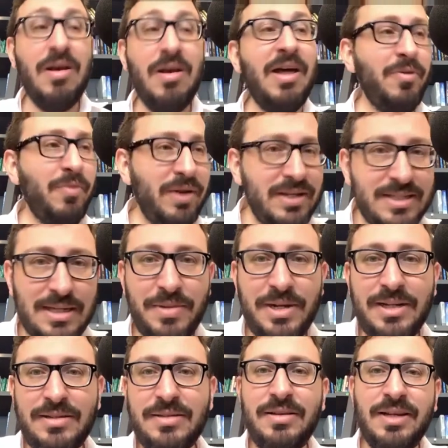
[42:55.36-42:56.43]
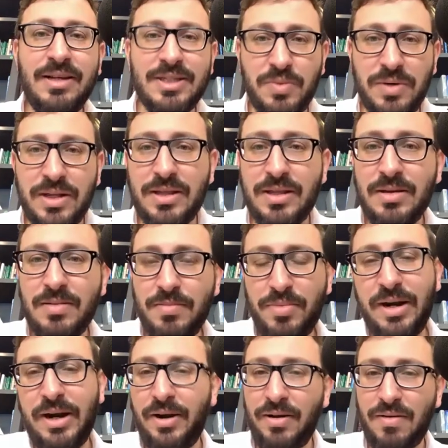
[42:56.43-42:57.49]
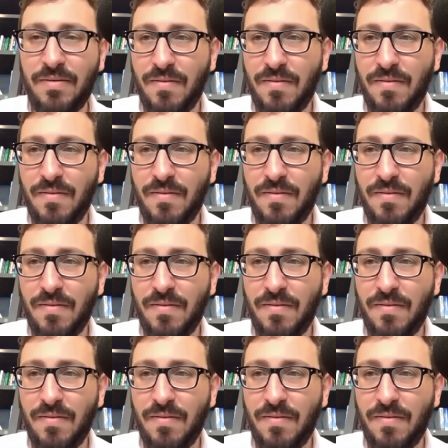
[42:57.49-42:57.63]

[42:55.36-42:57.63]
And the way you summon it is with prayer.